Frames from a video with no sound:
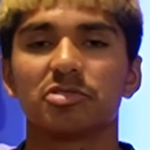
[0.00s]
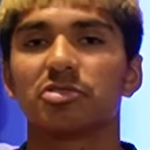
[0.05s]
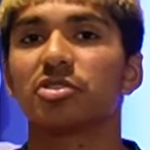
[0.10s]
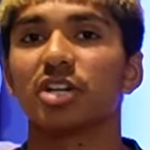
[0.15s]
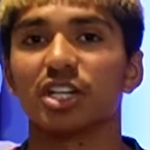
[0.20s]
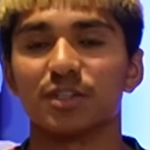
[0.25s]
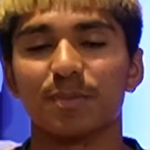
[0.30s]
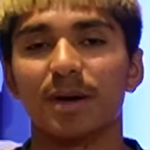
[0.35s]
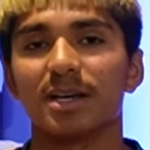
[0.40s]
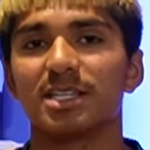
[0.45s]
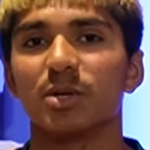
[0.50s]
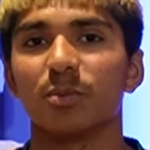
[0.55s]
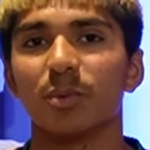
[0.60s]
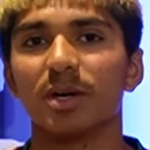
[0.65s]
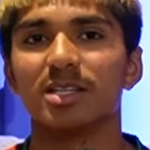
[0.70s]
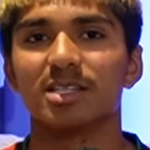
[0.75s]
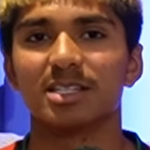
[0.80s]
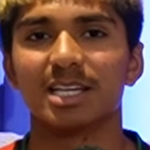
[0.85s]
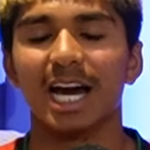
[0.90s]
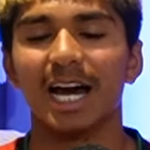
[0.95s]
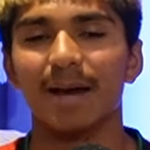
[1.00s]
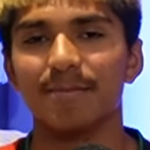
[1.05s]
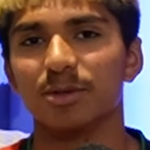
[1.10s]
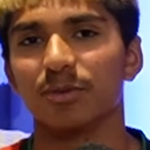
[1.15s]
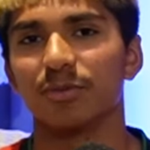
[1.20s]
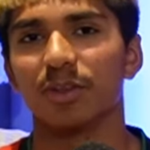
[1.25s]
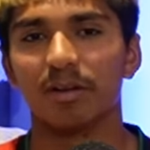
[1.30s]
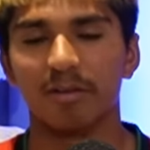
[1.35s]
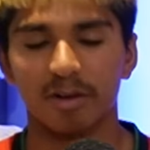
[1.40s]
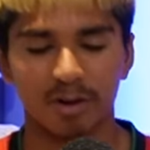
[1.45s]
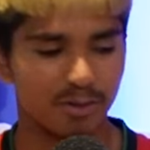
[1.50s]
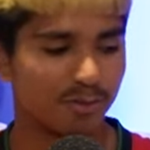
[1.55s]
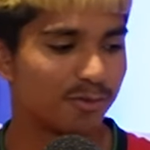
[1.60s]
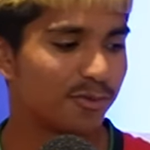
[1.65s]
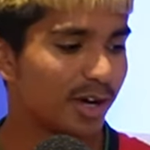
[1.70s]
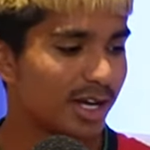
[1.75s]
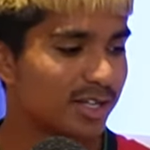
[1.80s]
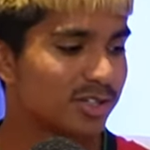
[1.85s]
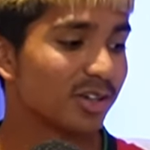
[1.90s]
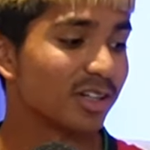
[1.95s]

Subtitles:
just basically wins games off their own feet.